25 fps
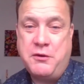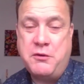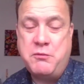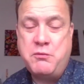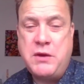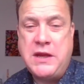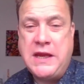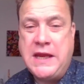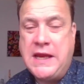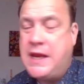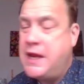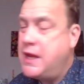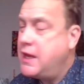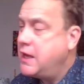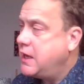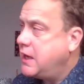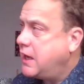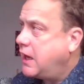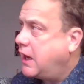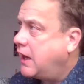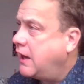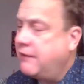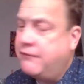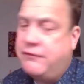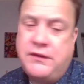And
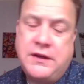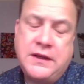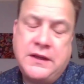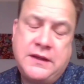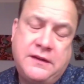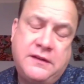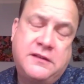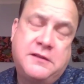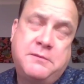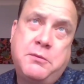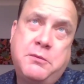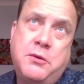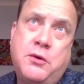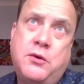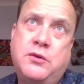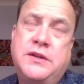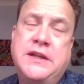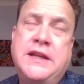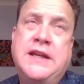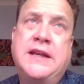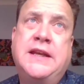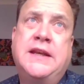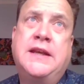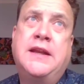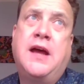I've explored
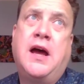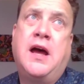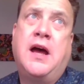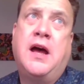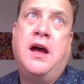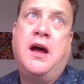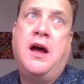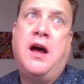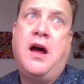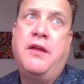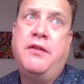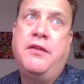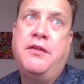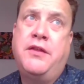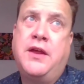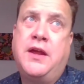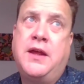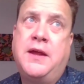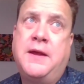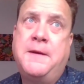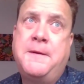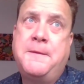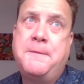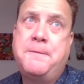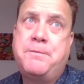in
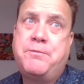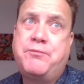other